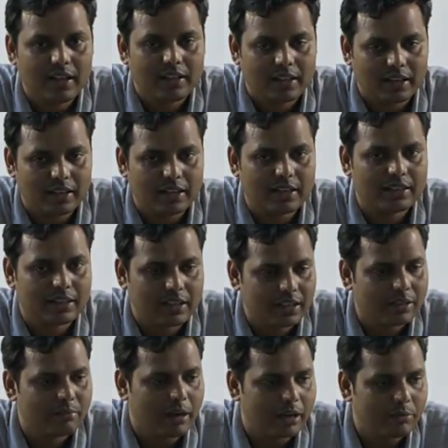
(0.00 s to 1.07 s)
that
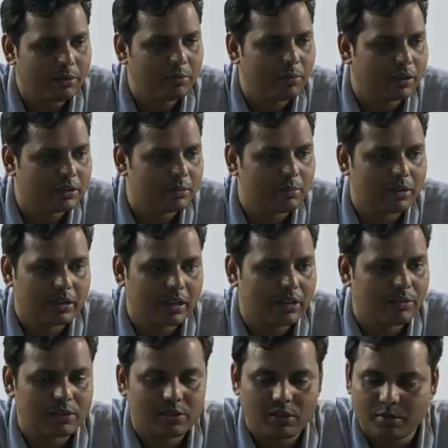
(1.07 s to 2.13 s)
it might be possible
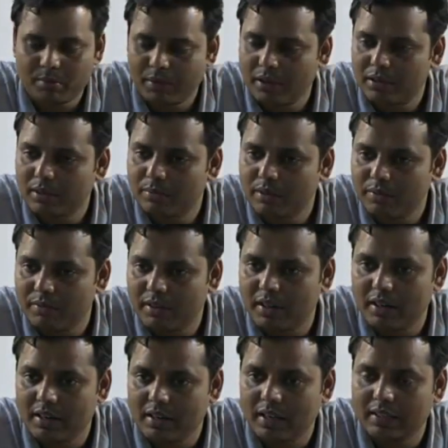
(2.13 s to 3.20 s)
it was not because of the
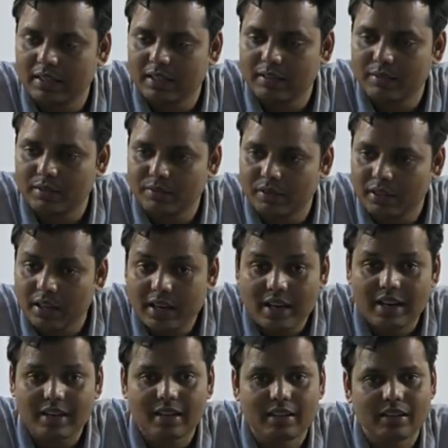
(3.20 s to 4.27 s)
flood, rather it was for the
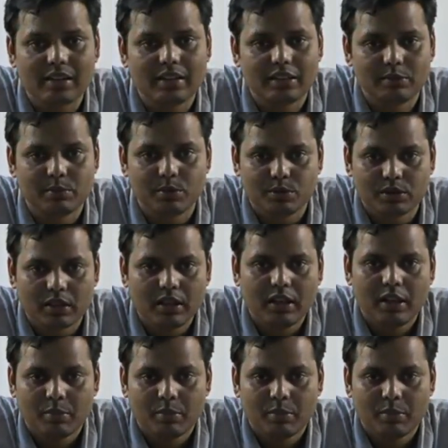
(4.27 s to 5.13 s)
internal disputes,